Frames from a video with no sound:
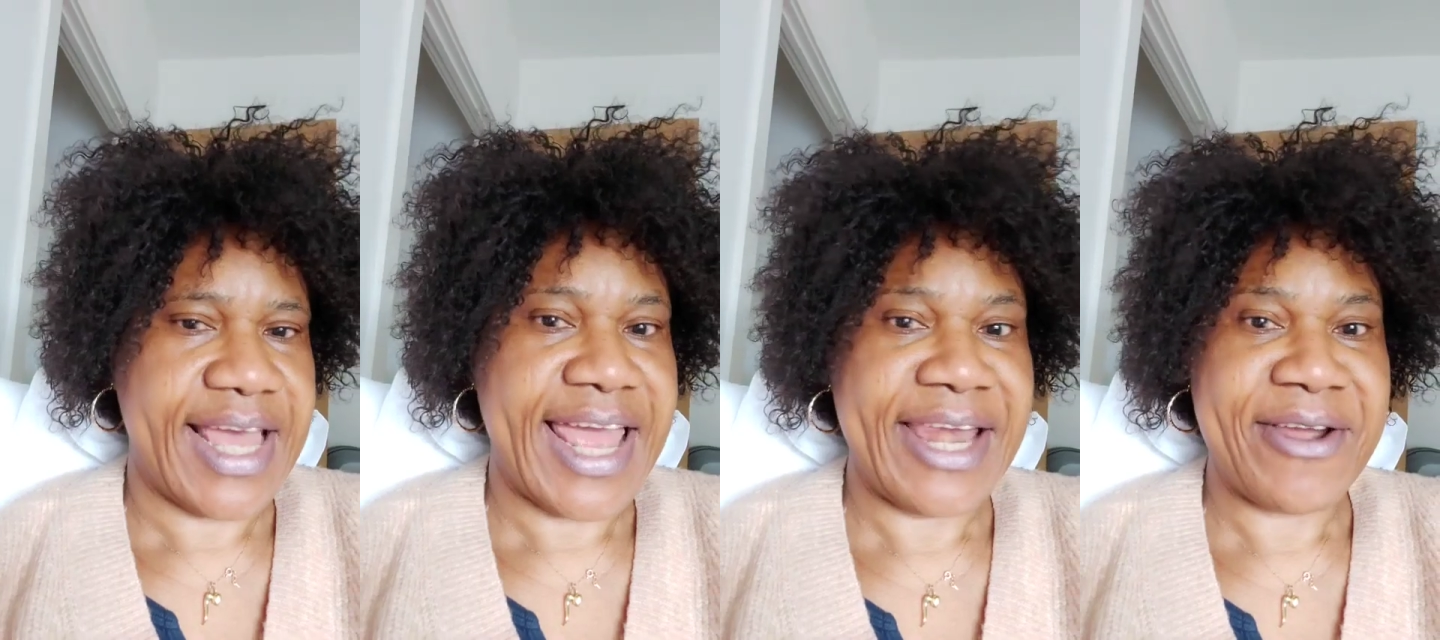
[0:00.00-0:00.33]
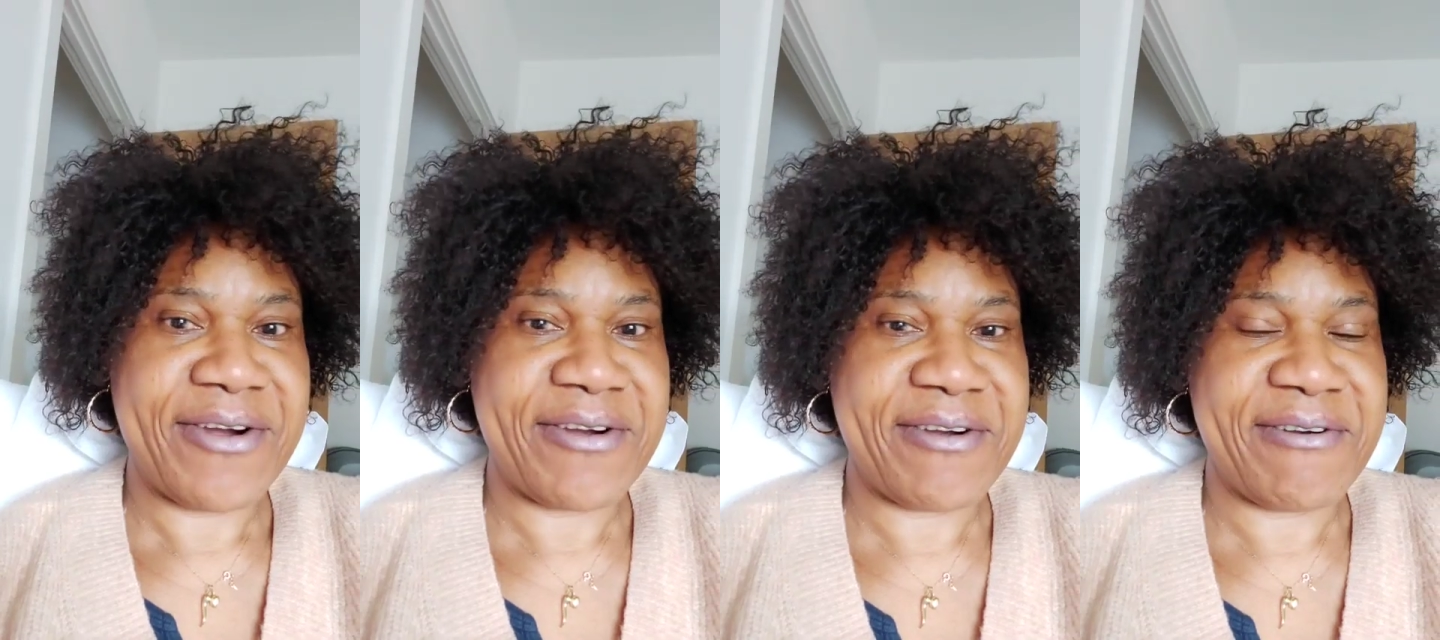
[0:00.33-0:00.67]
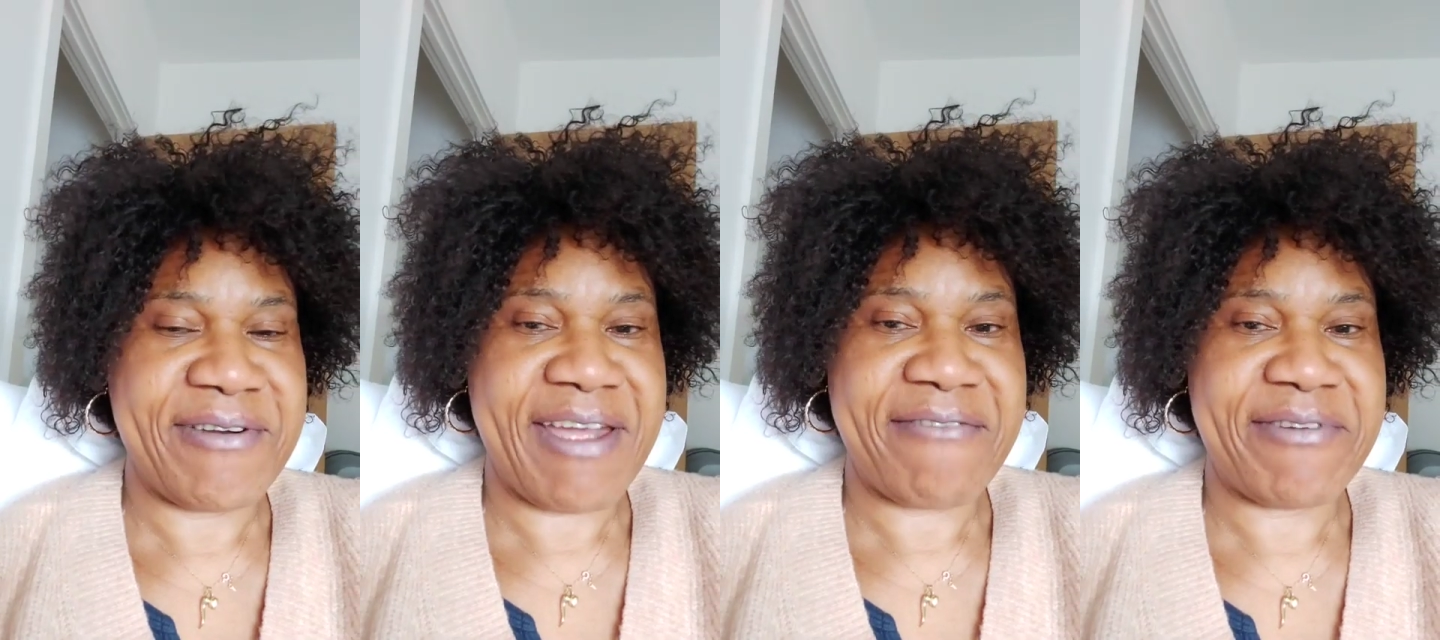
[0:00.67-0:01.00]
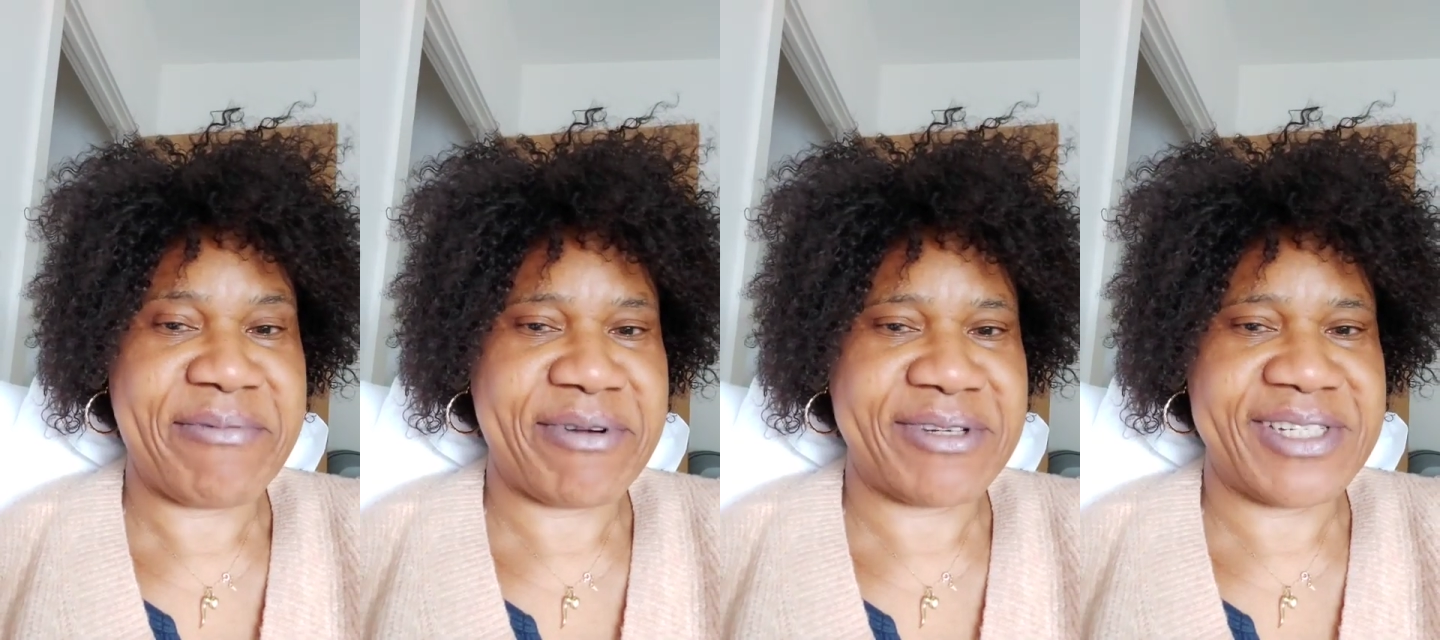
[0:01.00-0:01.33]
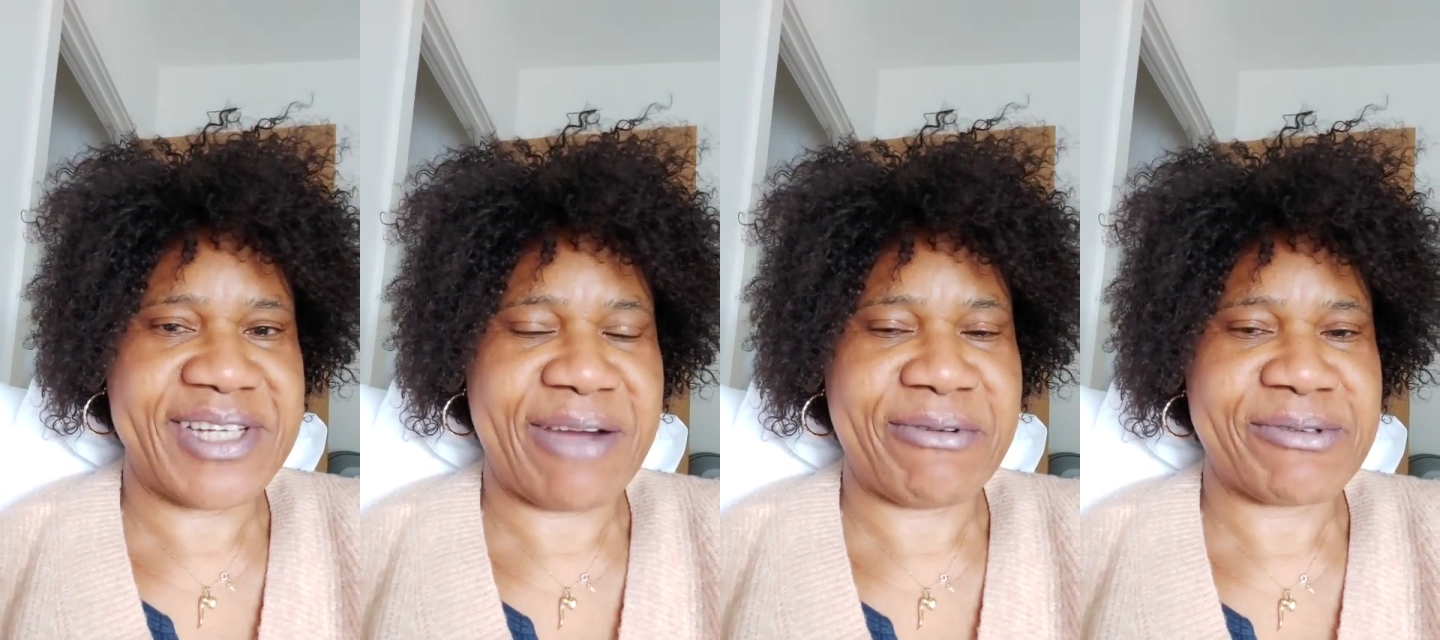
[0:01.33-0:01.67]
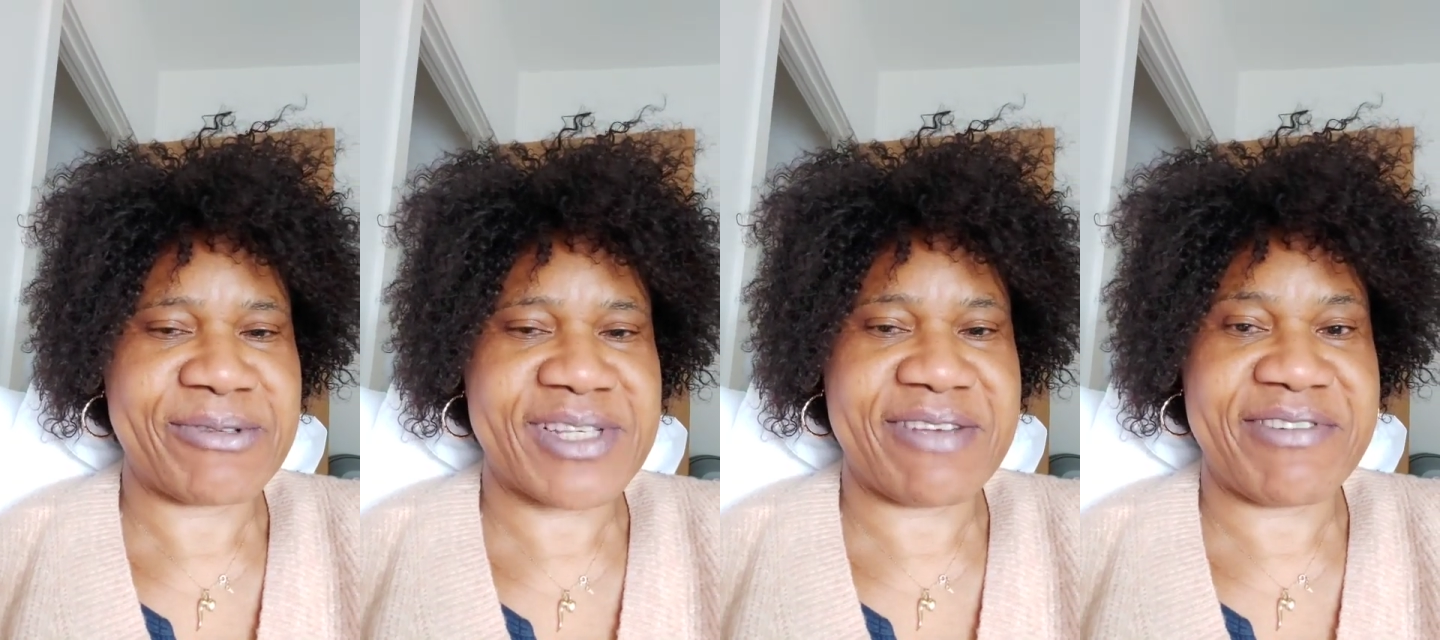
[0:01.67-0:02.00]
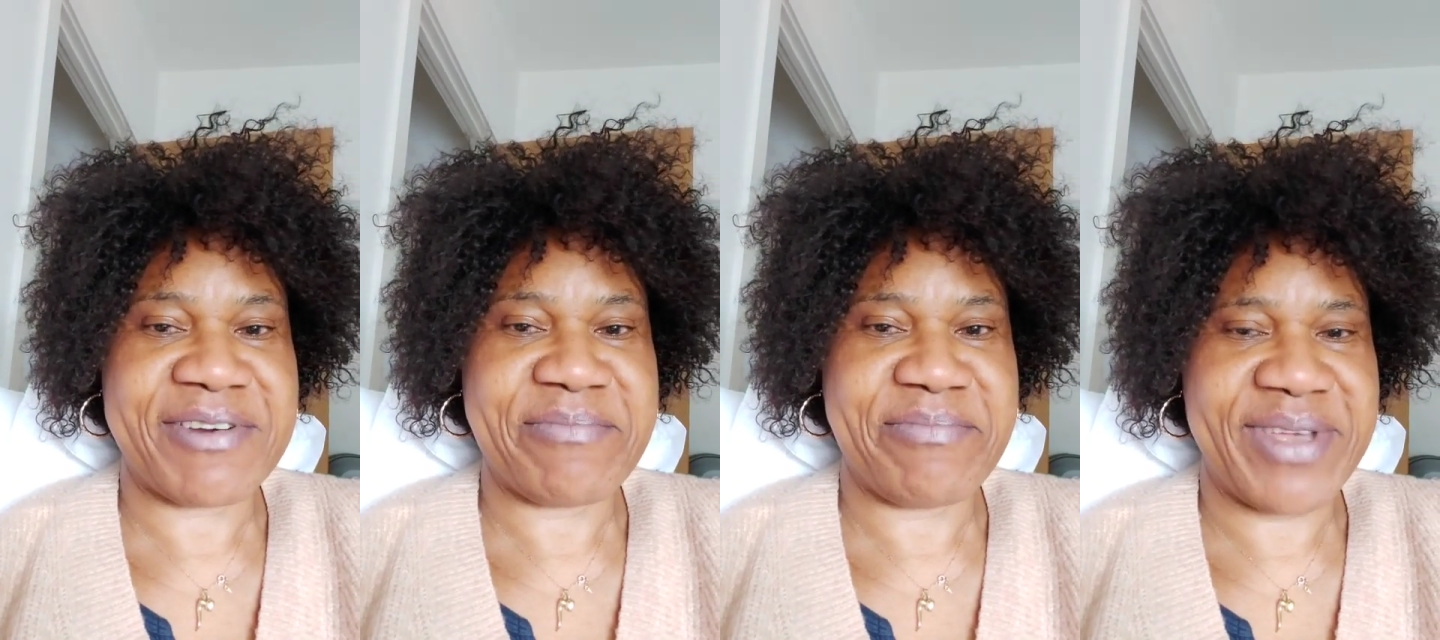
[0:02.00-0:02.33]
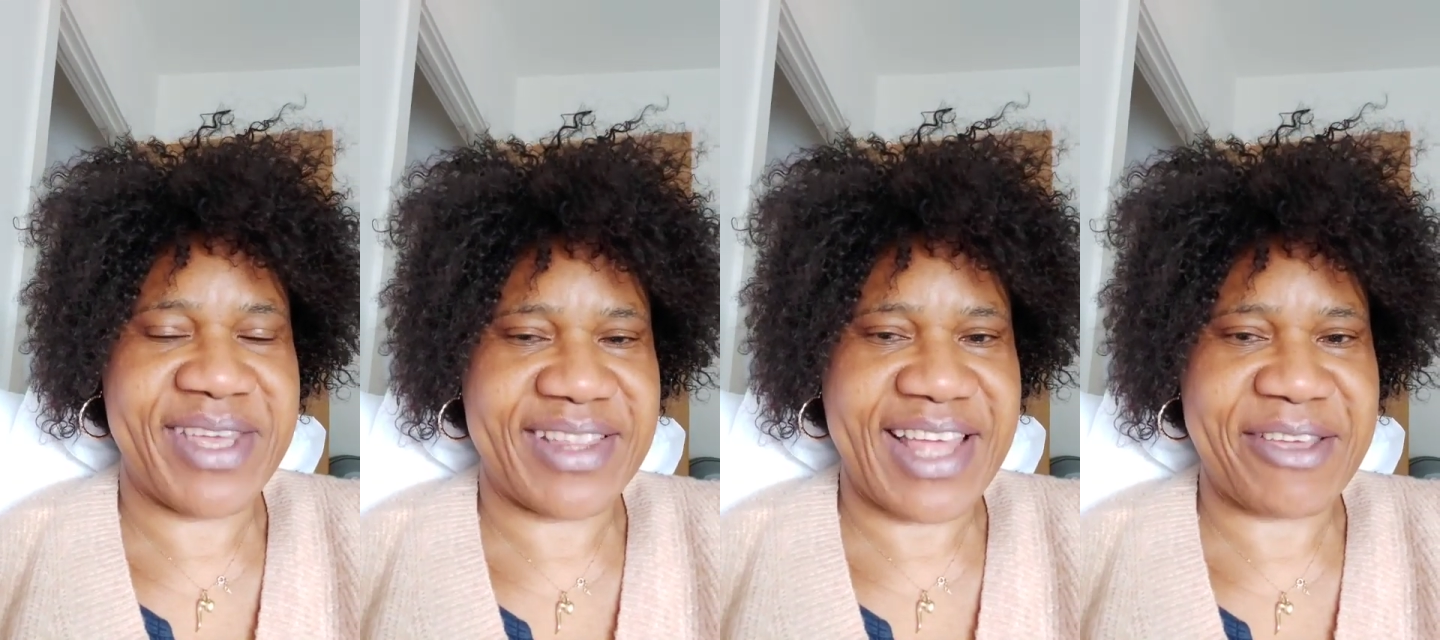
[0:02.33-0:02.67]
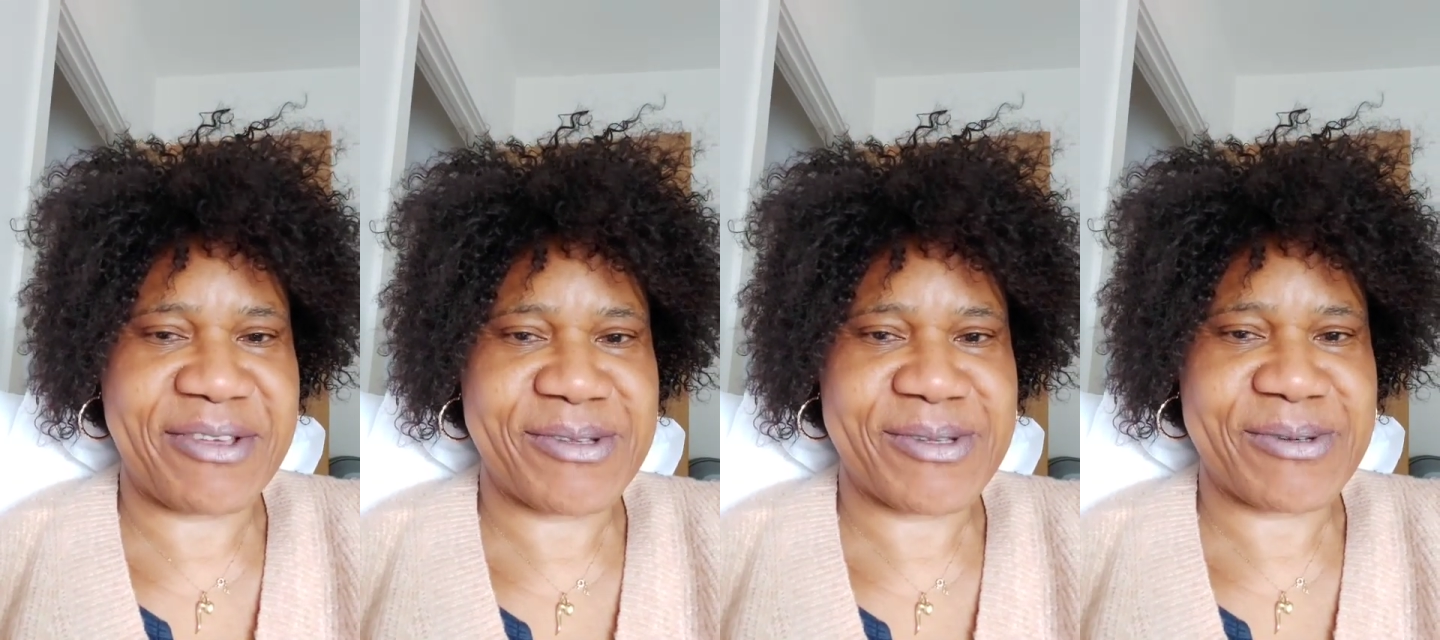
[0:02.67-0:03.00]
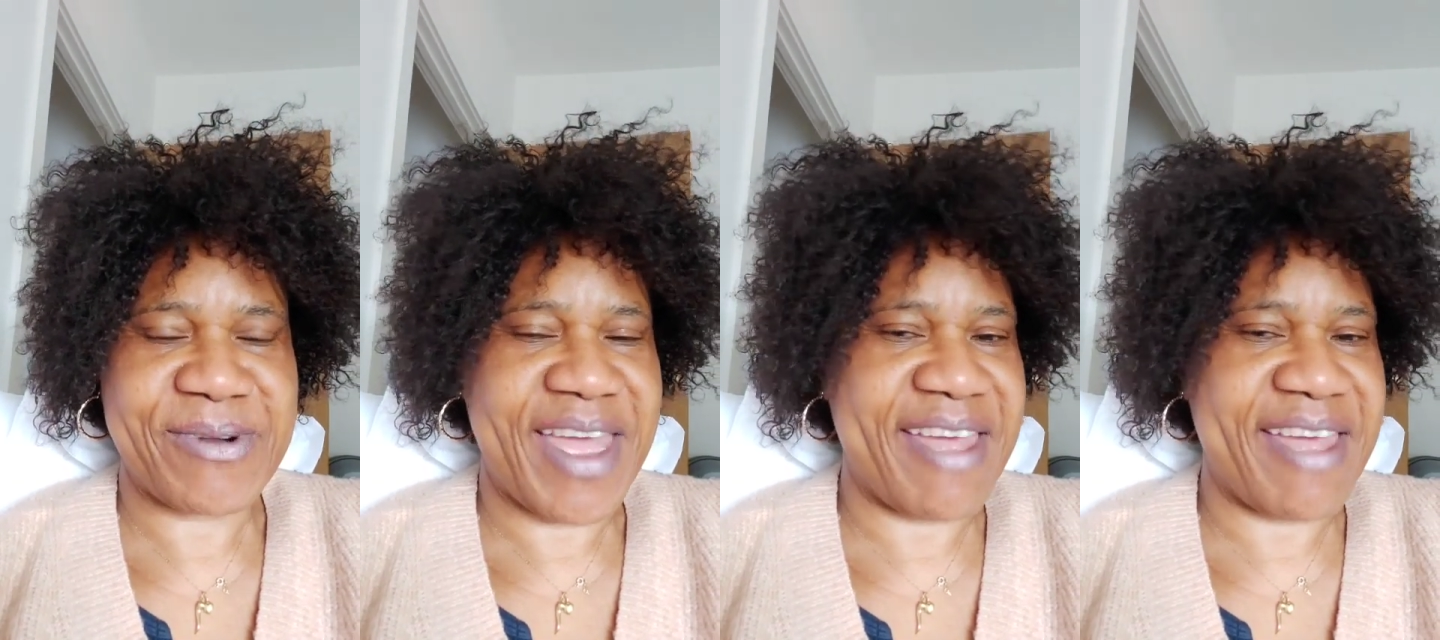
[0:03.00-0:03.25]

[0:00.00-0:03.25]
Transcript: Hello everybody, I want to say a very big thank you to